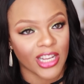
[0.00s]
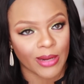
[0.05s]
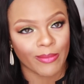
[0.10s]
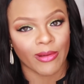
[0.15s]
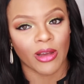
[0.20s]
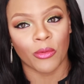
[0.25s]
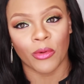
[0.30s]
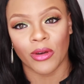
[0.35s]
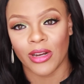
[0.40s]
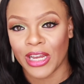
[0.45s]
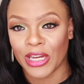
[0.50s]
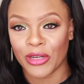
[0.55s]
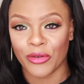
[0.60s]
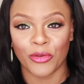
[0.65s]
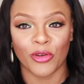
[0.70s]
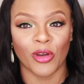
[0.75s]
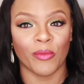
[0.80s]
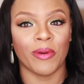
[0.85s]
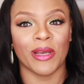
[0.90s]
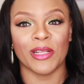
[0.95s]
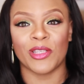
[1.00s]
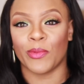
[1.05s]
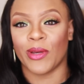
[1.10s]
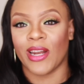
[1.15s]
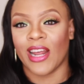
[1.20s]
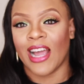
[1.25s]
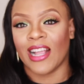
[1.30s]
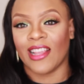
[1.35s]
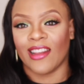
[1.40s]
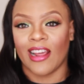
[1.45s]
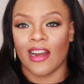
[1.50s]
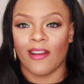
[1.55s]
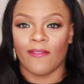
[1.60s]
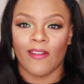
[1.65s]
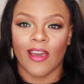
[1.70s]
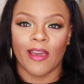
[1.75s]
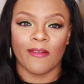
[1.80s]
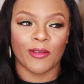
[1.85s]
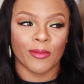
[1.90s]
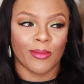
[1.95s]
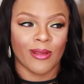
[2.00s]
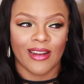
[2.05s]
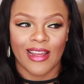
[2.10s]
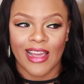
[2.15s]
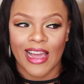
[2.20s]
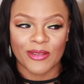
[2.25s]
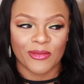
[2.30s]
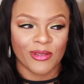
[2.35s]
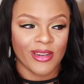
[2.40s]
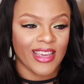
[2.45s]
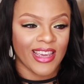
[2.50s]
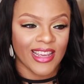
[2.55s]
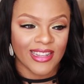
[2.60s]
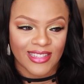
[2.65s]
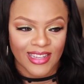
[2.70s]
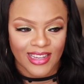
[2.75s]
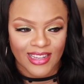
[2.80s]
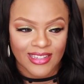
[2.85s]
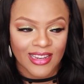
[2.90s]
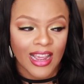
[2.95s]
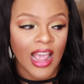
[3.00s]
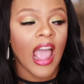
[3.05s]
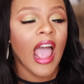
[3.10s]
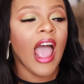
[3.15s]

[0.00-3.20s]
about what I do compared to when I had a 9-to-5 job that I actually hated.